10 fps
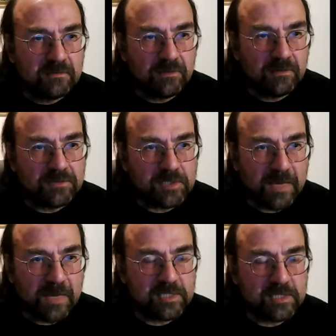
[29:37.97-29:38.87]
not just
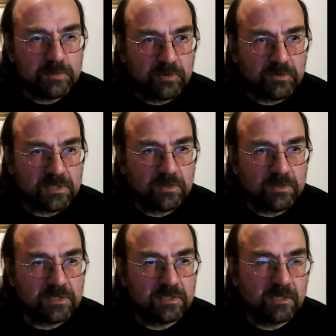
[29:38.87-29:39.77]
maths, but also
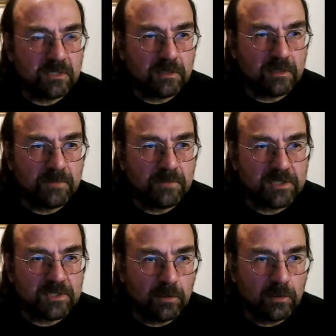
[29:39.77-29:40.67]
ones
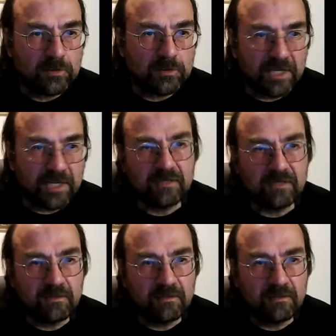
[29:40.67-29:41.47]
based on logic,